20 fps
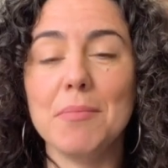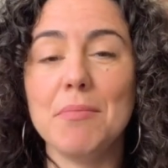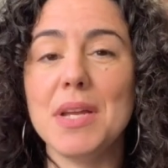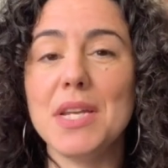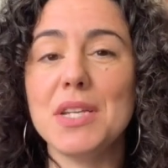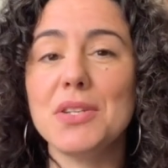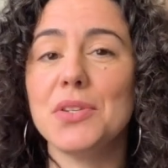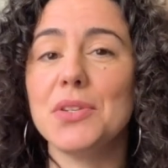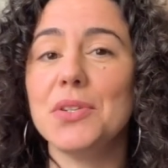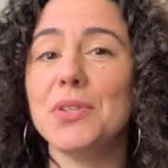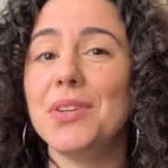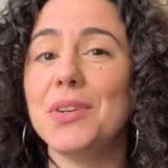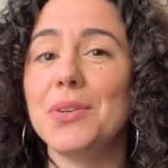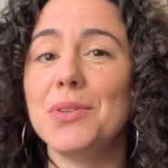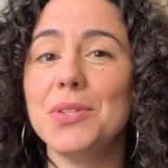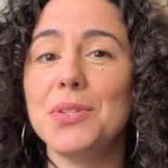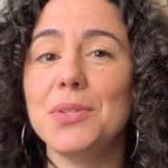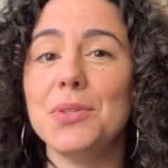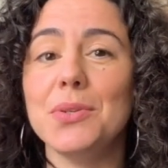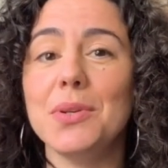make sure you go
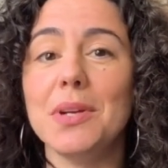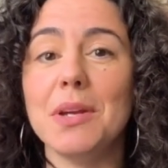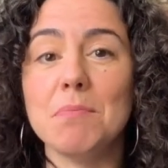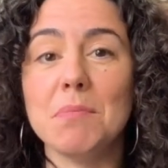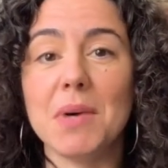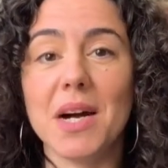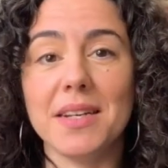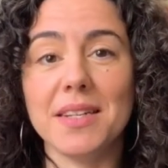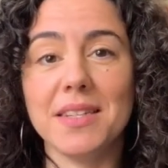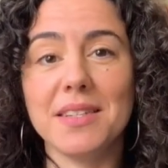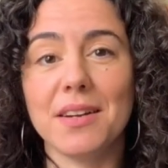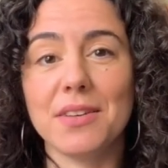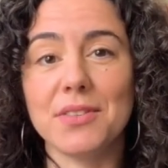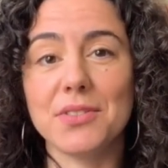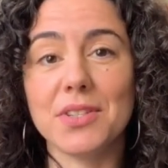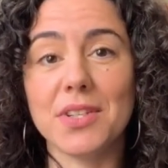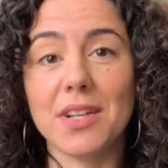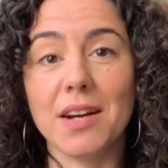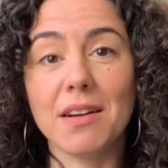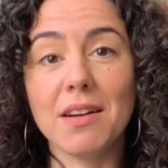to
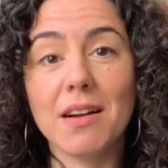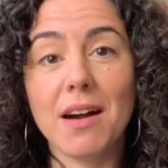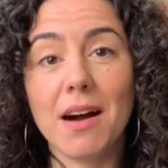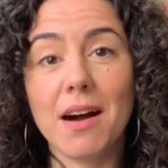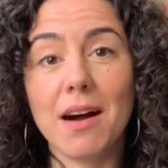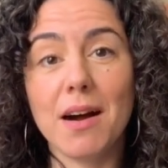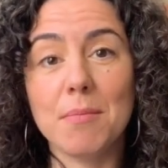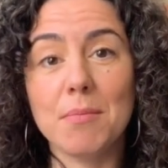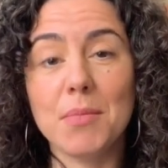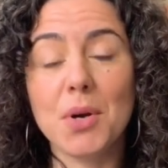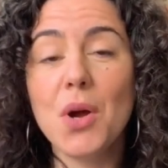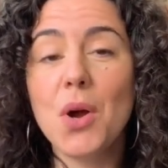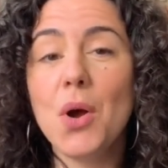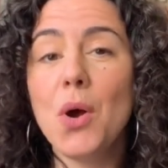embodytantra.com